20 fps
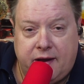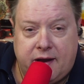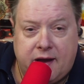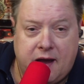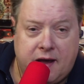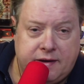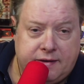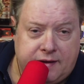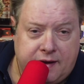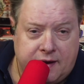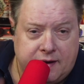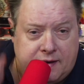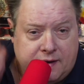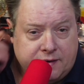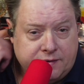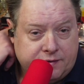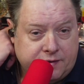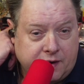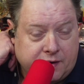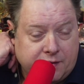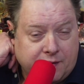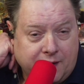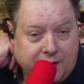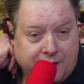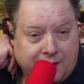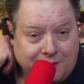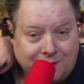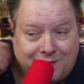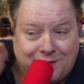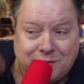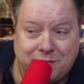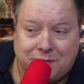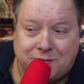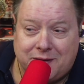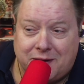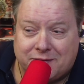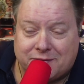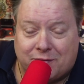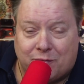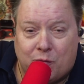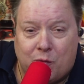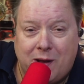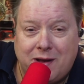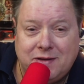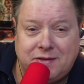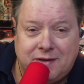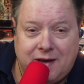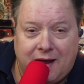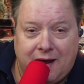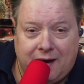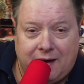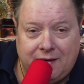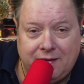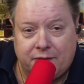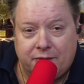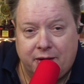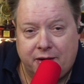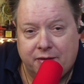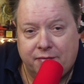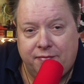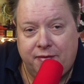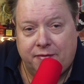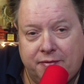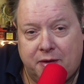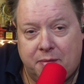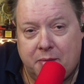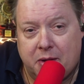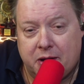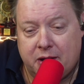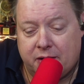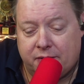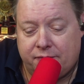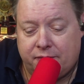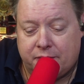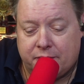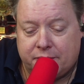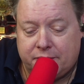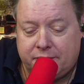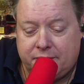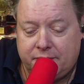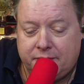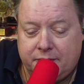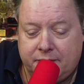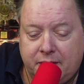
scene content has generated, this was as of Wednesday, generated 50 million views,